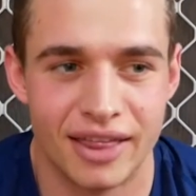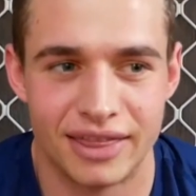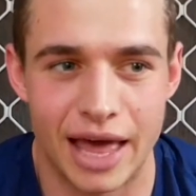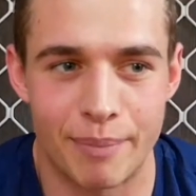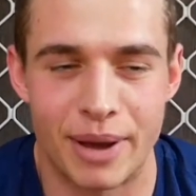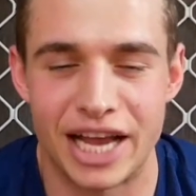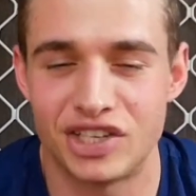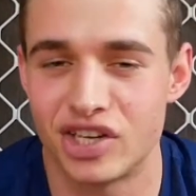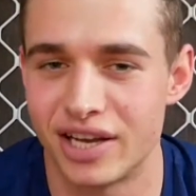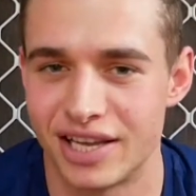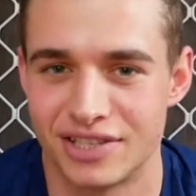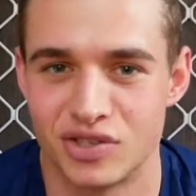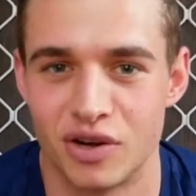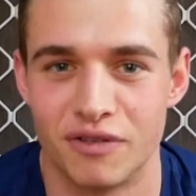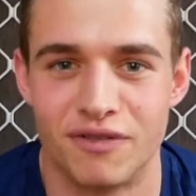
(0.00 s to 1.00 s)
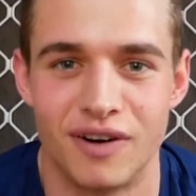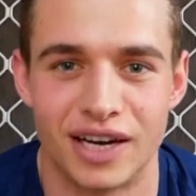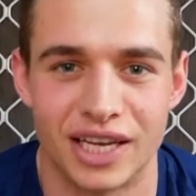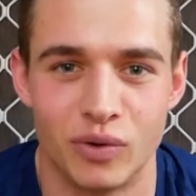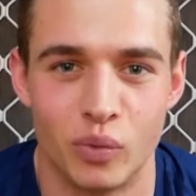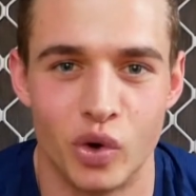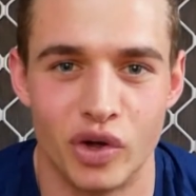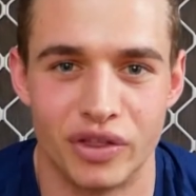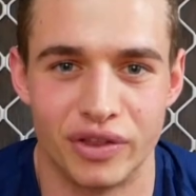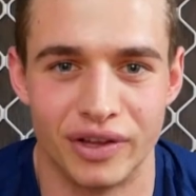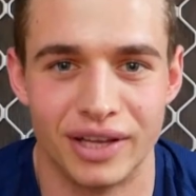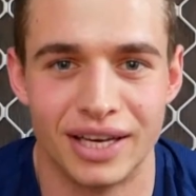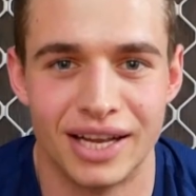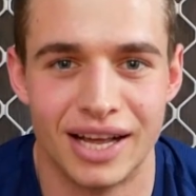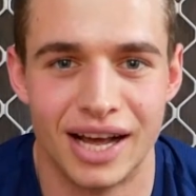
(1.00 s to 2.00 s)
That paycheck is not fucking worth
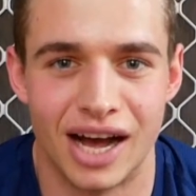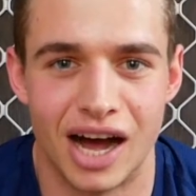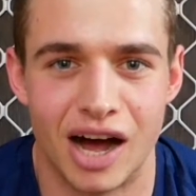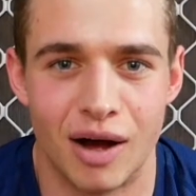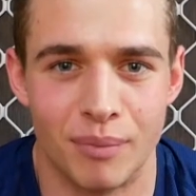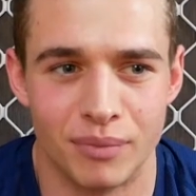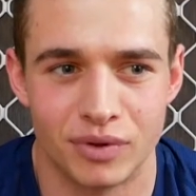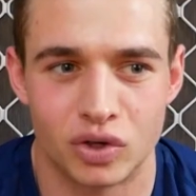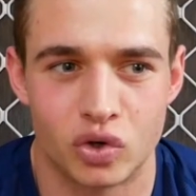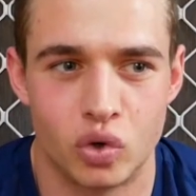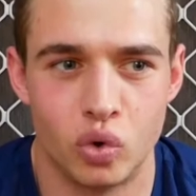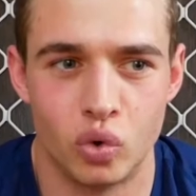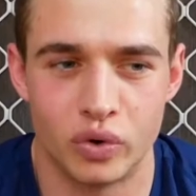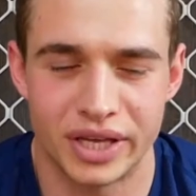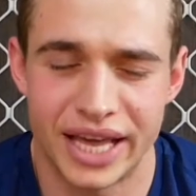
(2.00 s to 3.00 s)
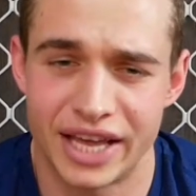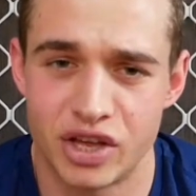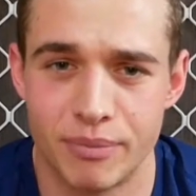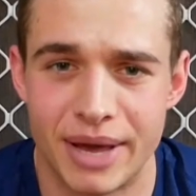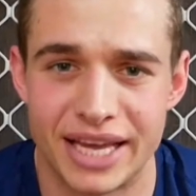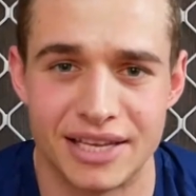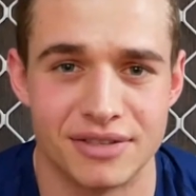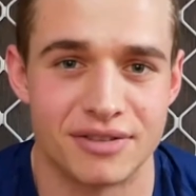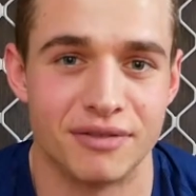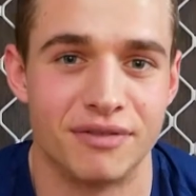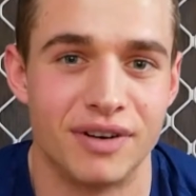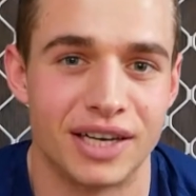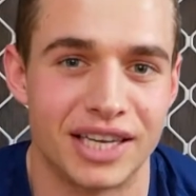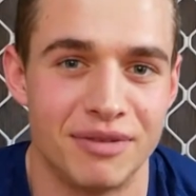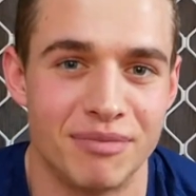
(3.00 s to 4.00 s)
it. cool, yeah, you're making some
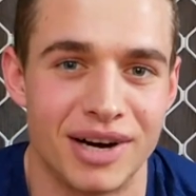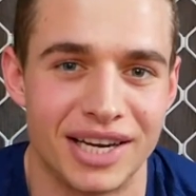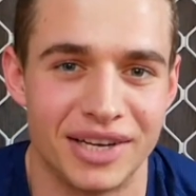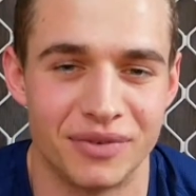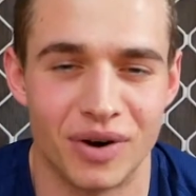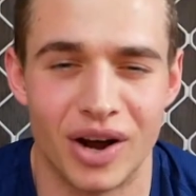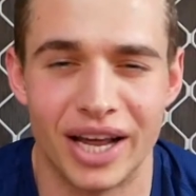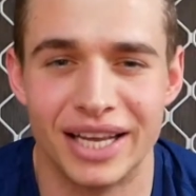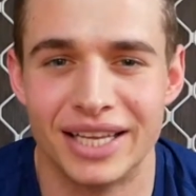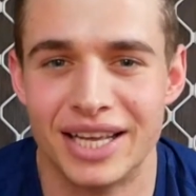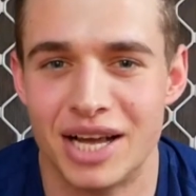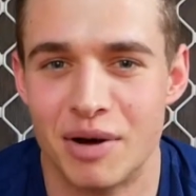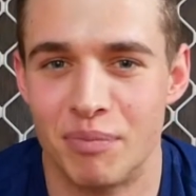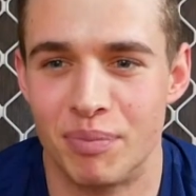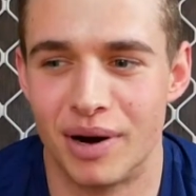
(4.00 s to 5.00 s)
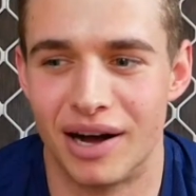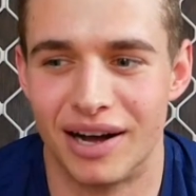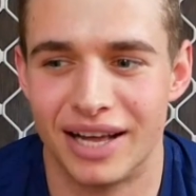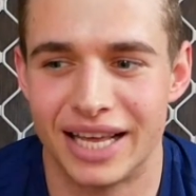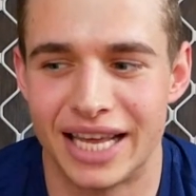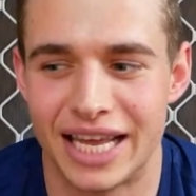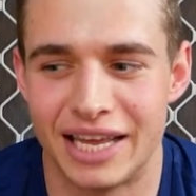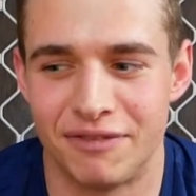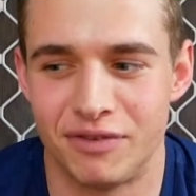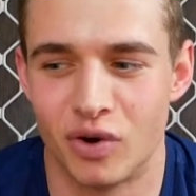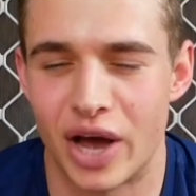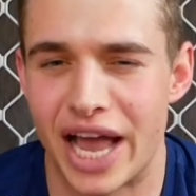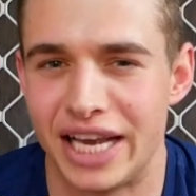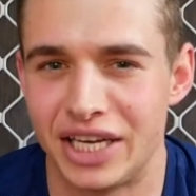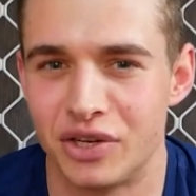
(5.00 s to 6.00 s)
fucking money, right? But if you're
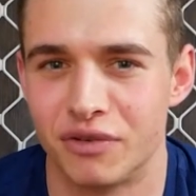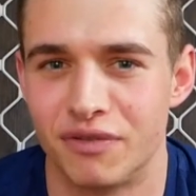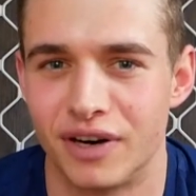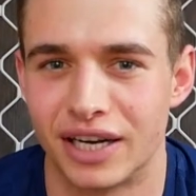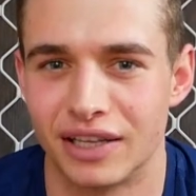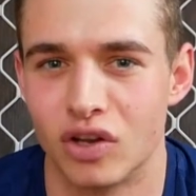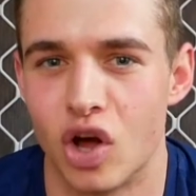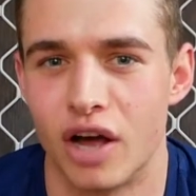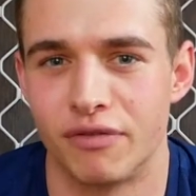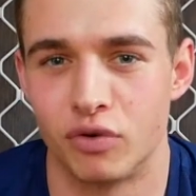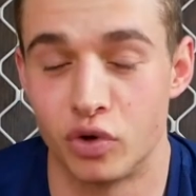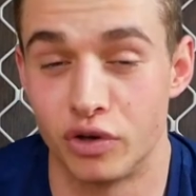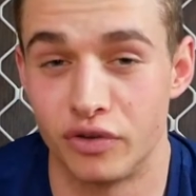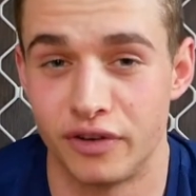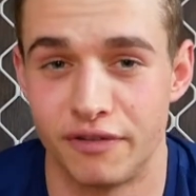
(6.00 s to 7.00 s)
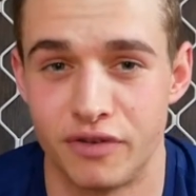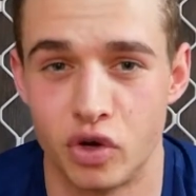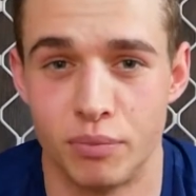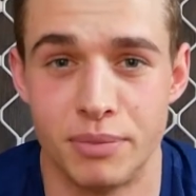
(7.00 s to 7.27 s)
hating your fucking life, or if you're